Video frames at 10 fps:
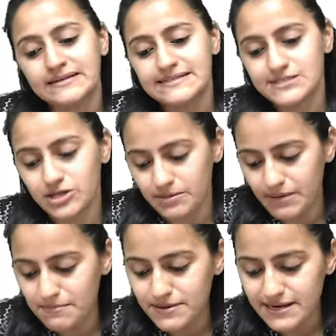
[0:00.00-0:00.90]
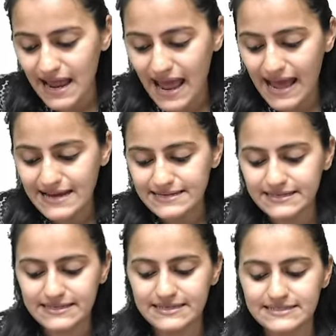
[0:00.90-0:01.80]
So remember, ant
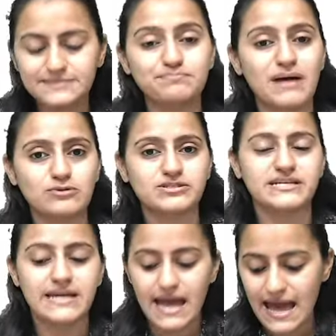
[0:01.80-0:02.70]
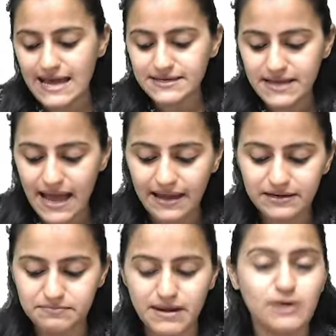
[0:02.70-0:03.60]
is mousy, ant
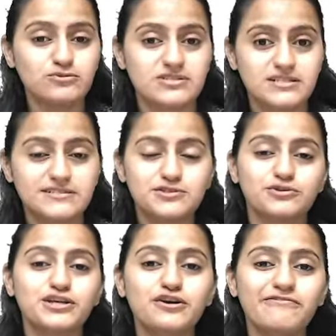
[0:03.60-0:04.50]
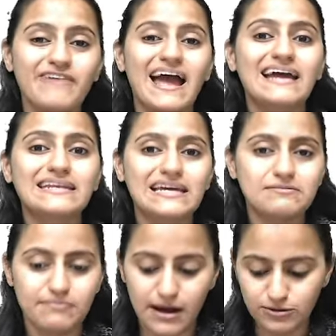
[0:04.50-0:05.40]
and mouse. The story of ant
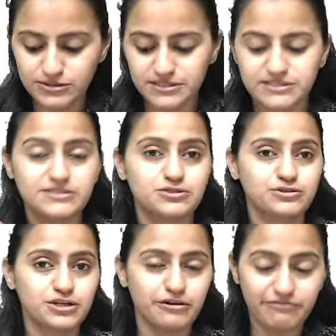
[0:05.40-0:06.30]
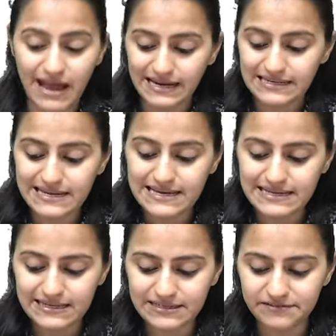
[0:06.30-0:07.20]
and mouse is the story of
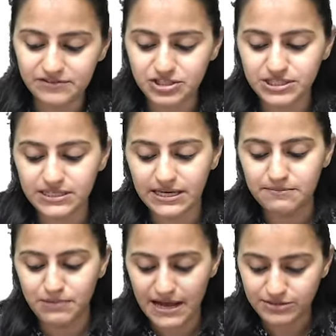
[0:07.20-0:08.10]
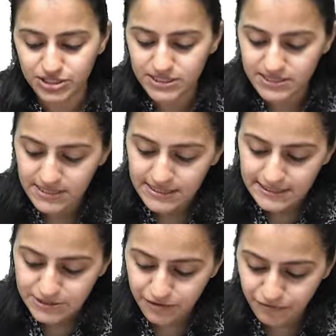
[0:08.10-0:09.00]
anterior division ke branches.
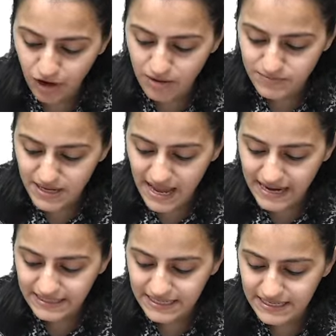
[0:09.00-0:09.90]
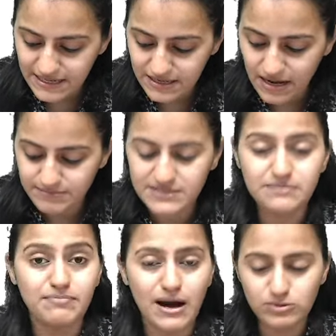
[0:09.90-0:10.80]
So from the anterior comes
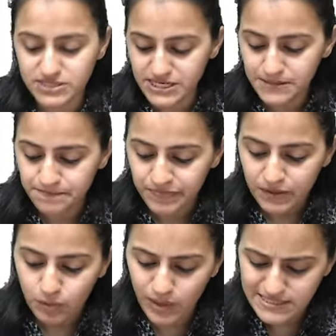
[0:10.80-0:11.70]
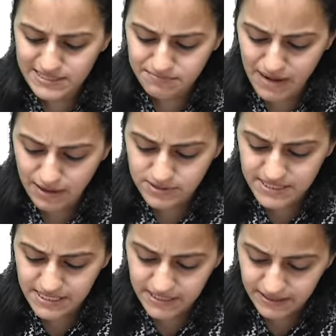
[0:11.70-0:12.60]
the mousy. What is the
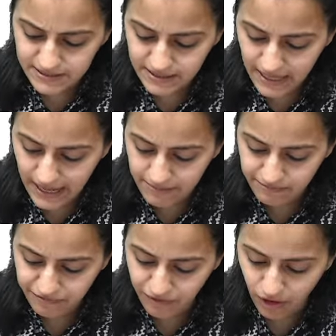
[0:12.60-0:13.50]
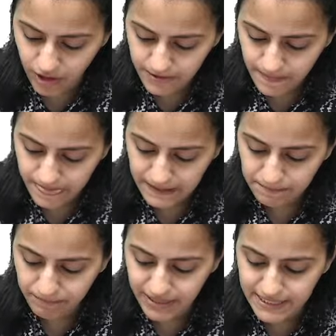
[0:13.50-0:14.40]
mousy here? M for
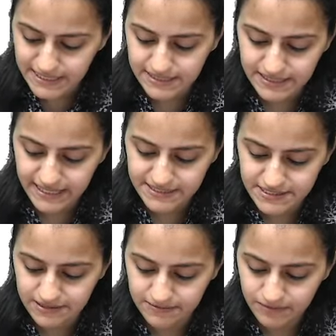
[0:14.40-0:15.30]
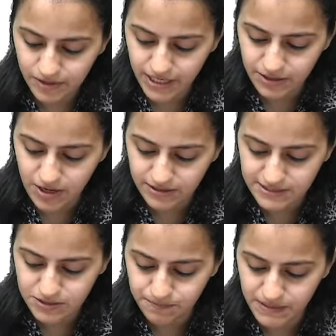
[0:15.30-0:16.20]
middle rectal. Okay, not
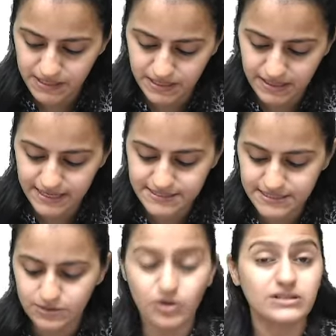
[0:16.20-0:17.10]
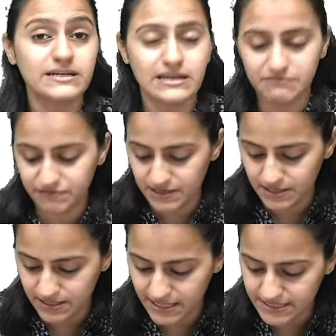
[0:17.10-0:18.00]
the superior rectal or the
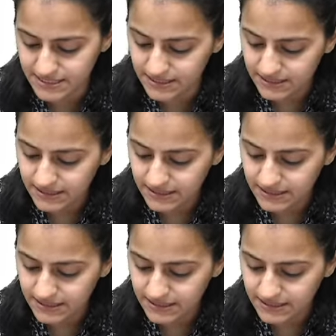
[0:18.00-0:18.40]
inferior rectal.